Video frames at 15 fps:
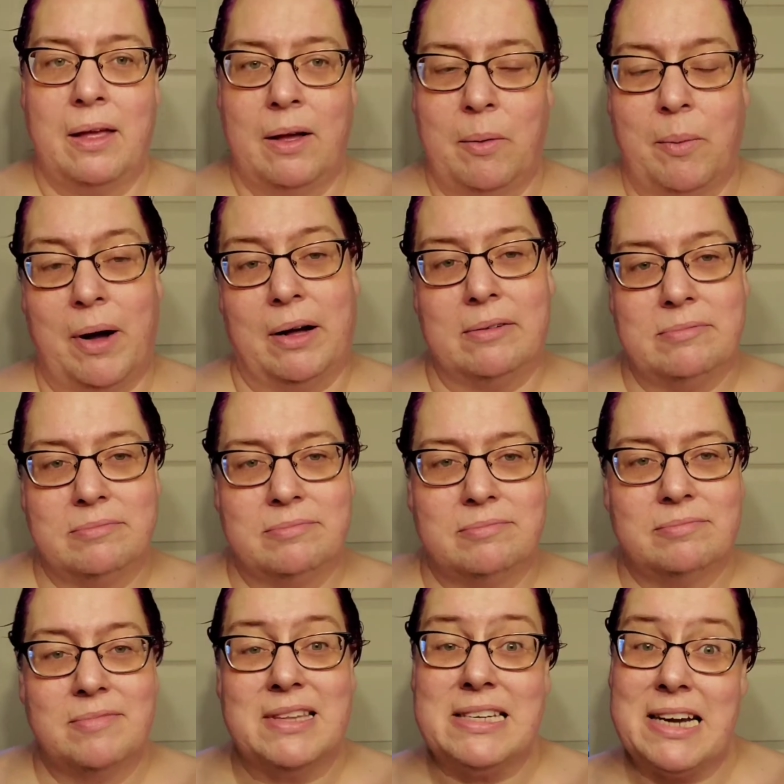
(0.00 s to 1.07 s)
Well,
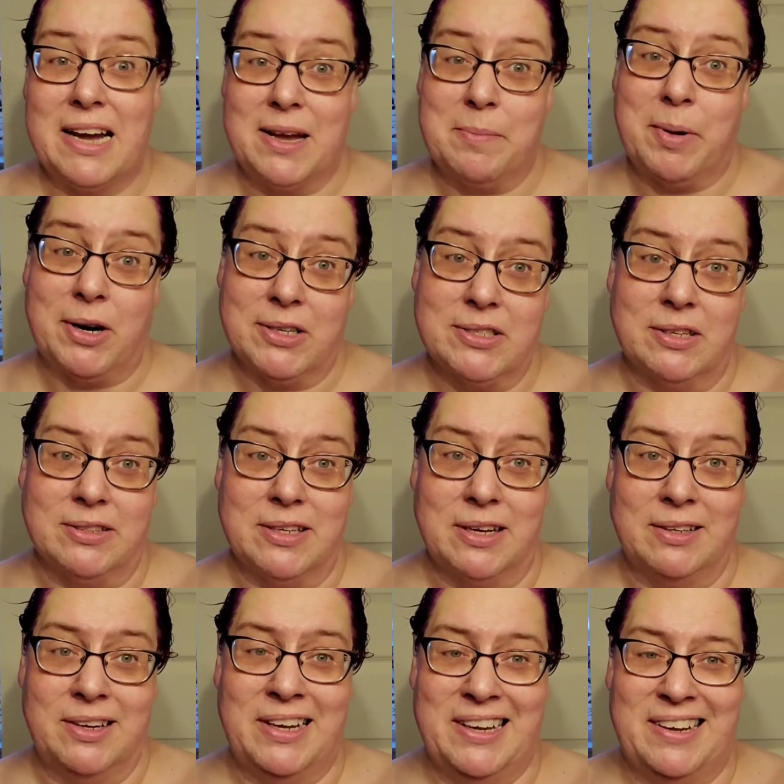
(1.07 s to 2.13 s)
the dyeing part's all done.
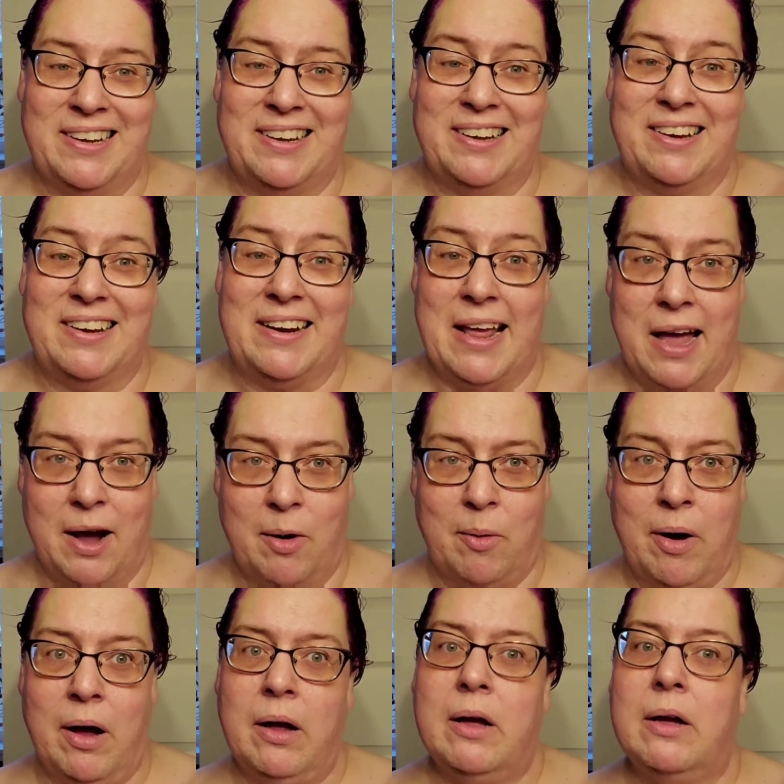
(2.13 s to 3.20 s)
Now
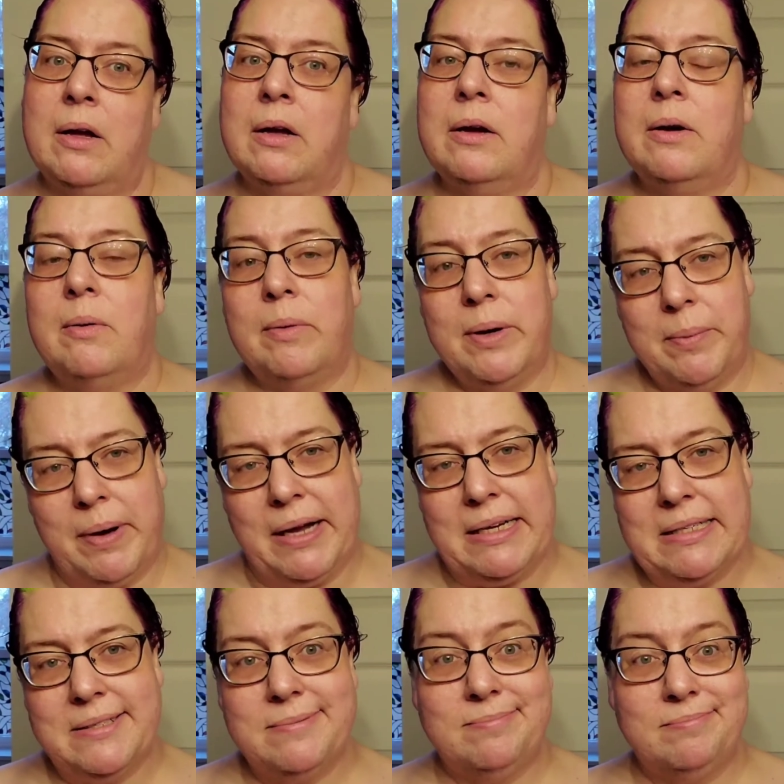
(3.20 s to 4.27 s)
we
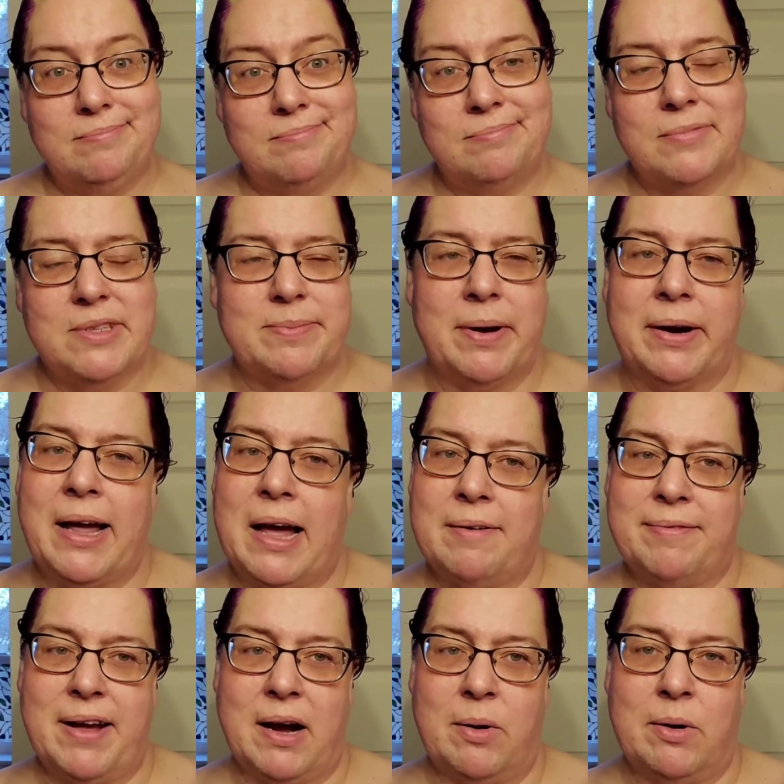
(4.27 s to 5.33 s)
wait. It's about a half
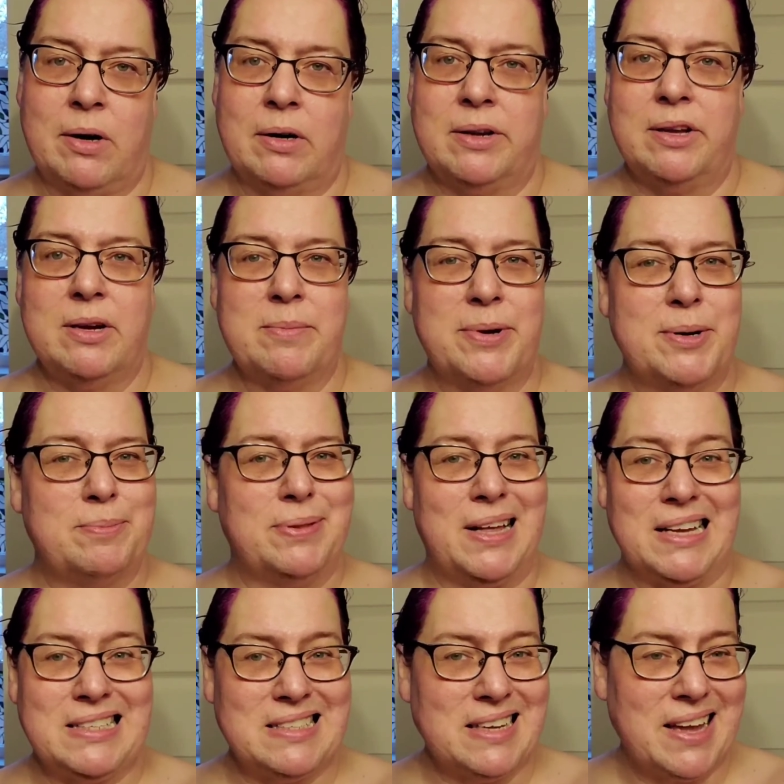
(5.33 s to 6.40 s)
hour. You can put a
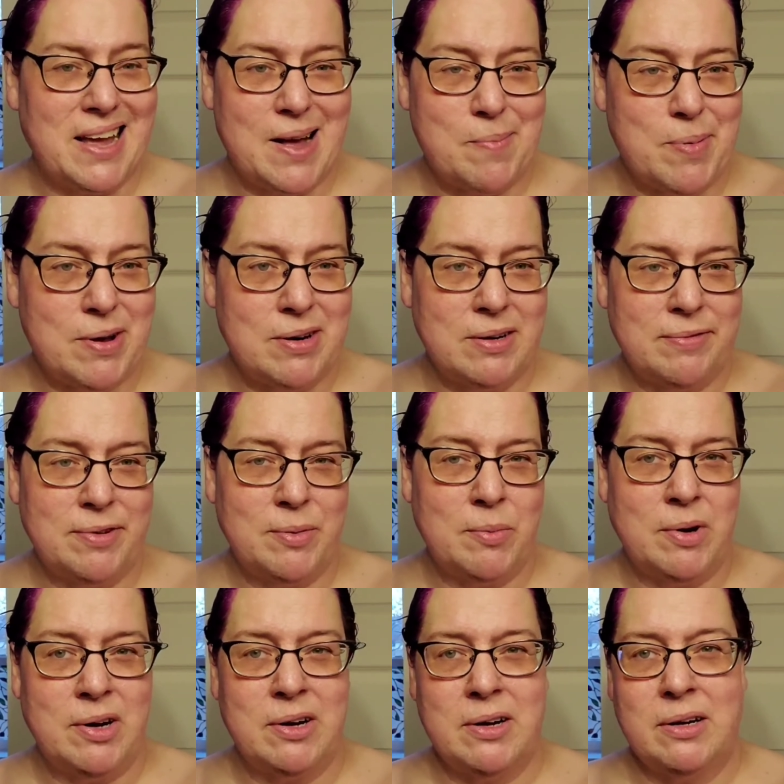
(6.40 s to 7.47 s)
plastic cap on if you
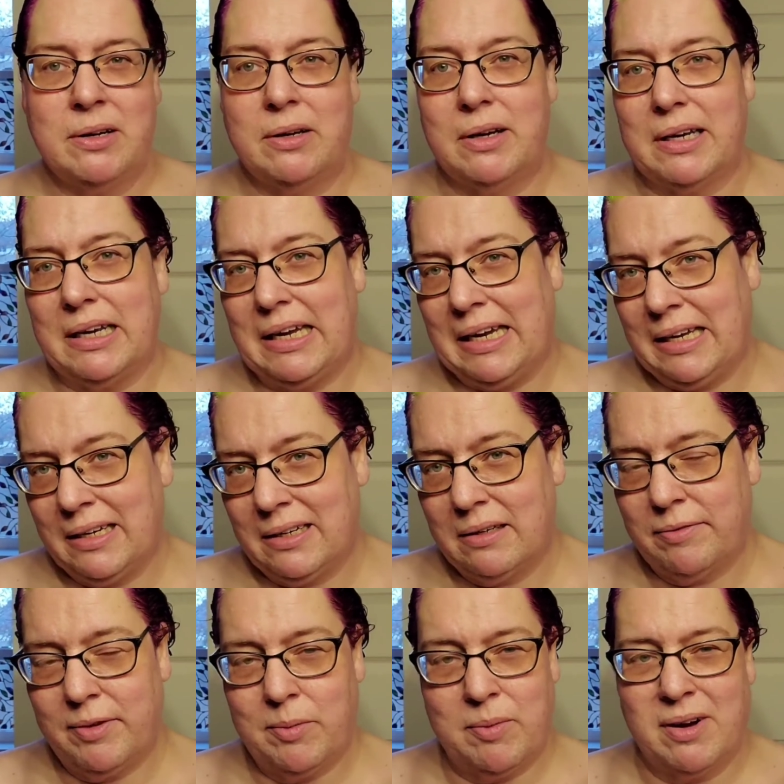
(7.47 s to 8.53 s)
want. You can heat it if
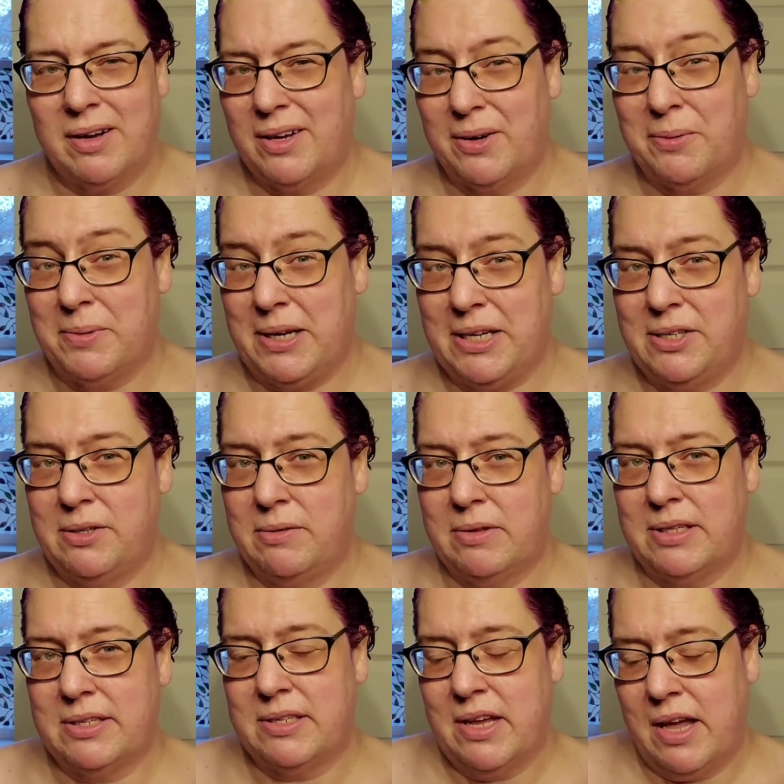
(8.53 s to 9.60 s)
you want. You don't need to.
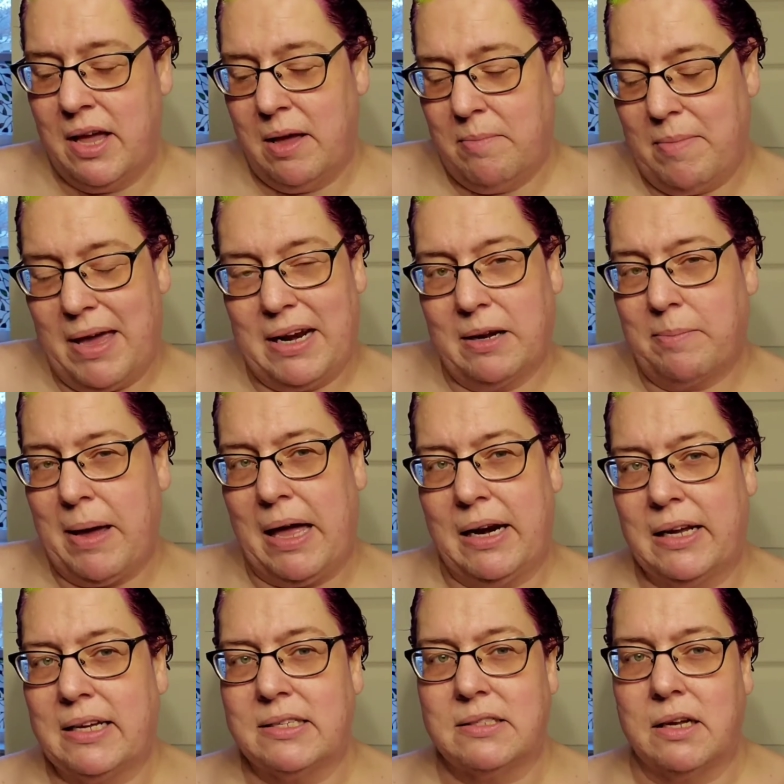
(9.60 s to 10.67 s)
This Manic
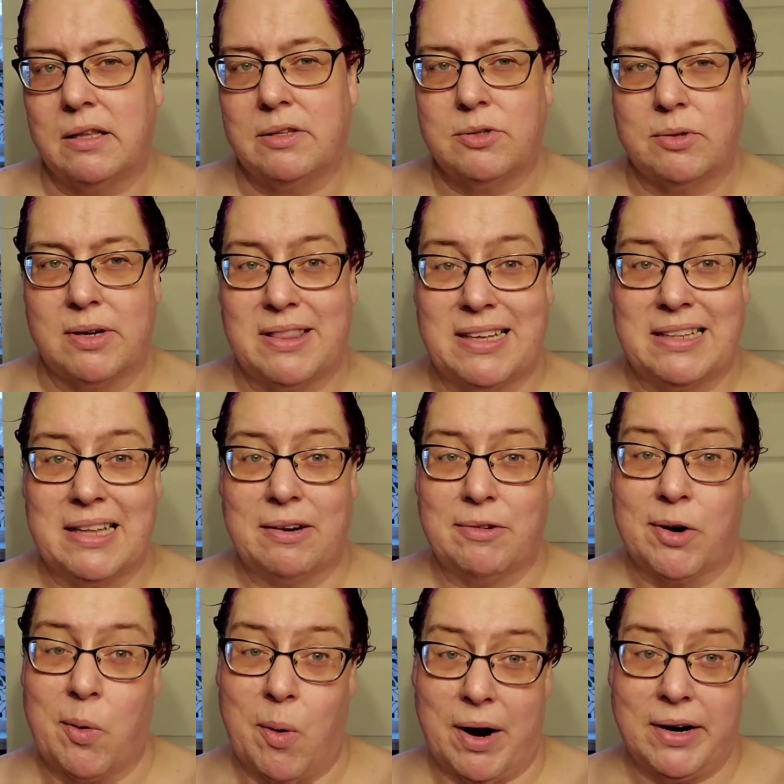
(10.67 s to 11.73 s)
Panic is not the sort of thing that
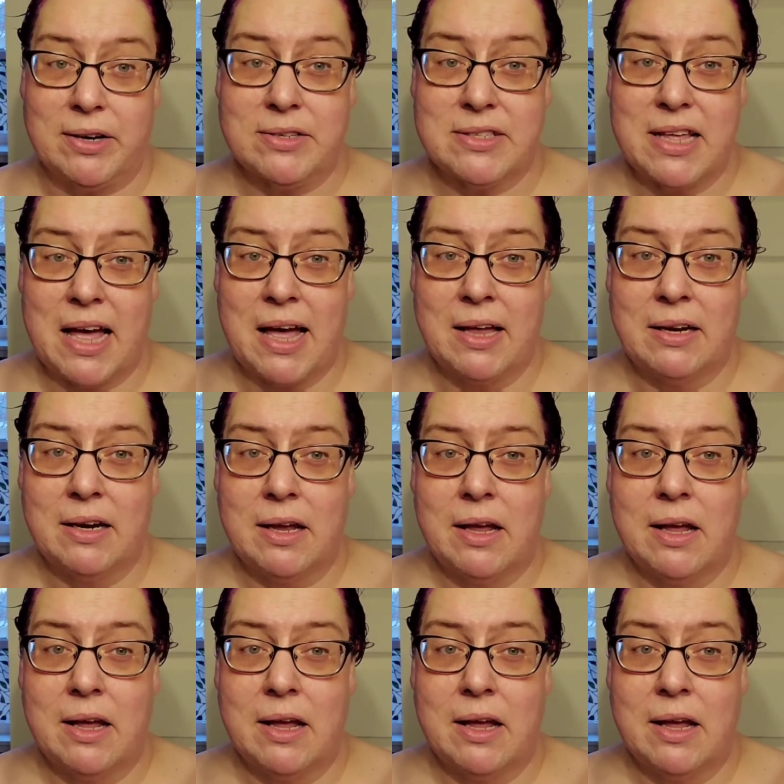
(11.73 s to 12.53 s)
requires that.